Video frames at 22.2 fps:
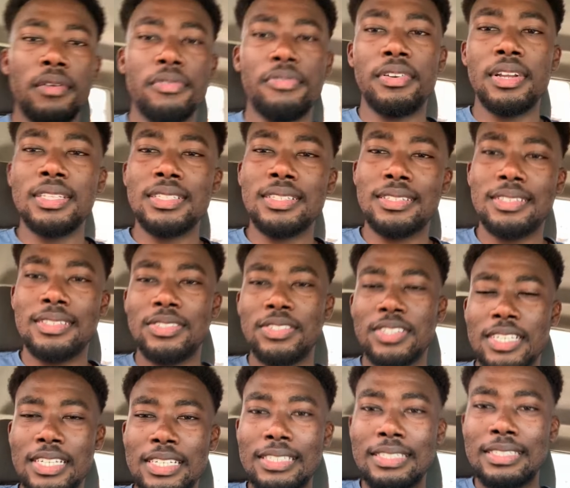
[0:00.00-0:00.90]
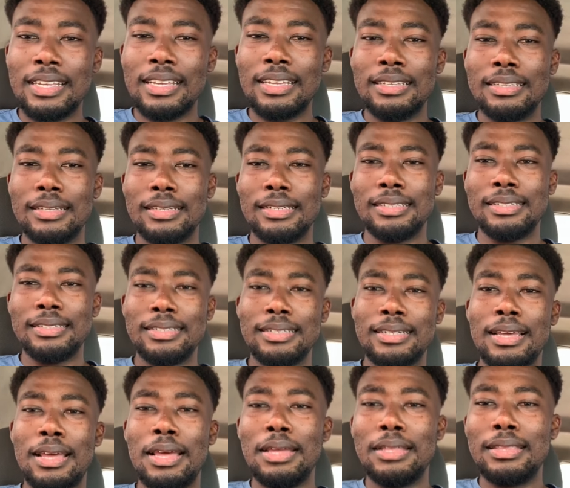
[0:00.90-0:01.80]
friend is saying
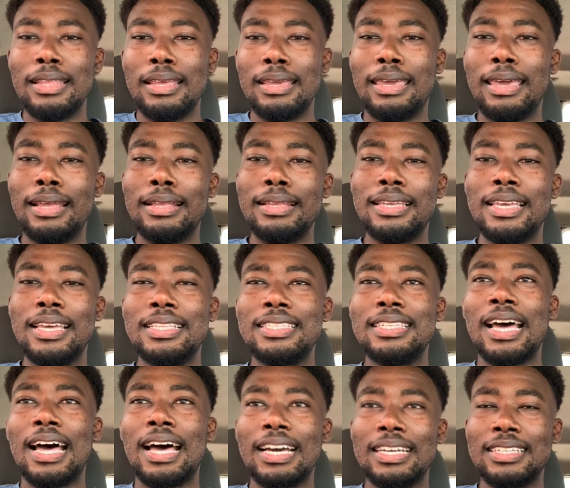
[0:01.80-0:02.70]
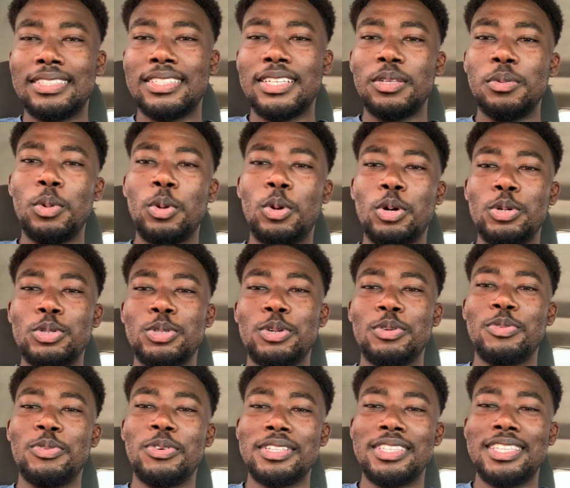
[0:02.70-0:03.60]
they can get arrested because
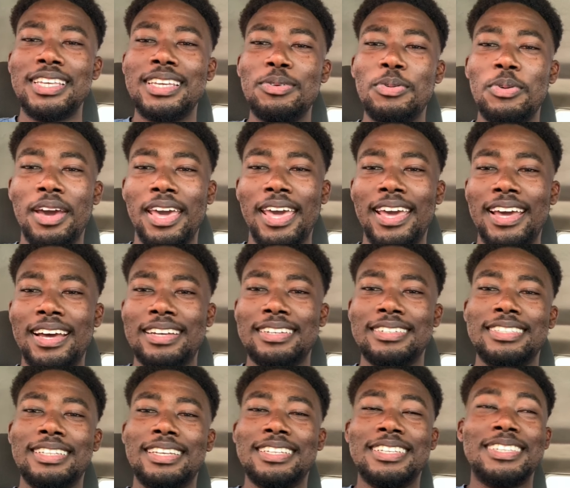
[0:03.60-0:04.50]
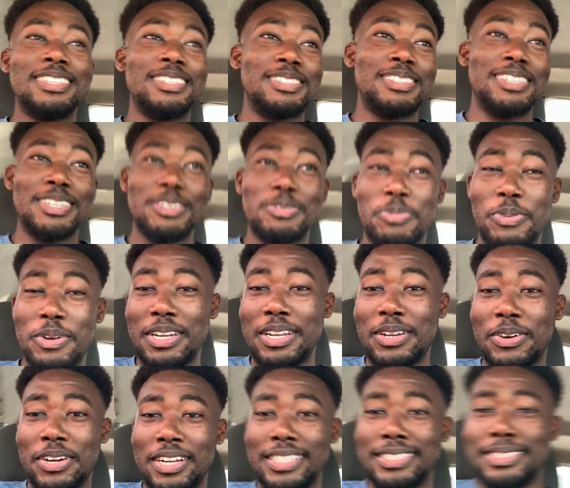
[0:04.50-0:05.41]
of what they wear. That's pretty
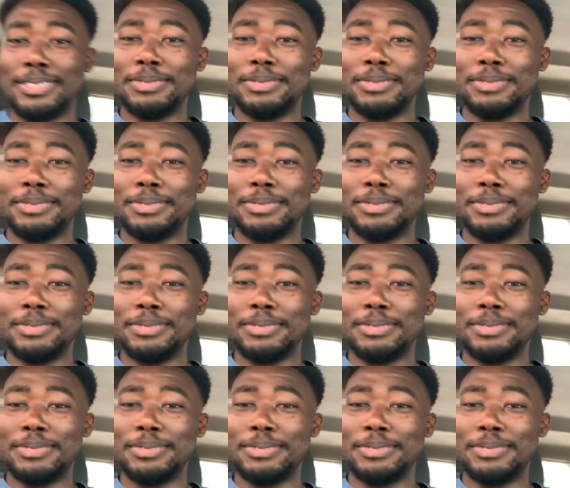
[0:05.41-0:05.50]
crazy,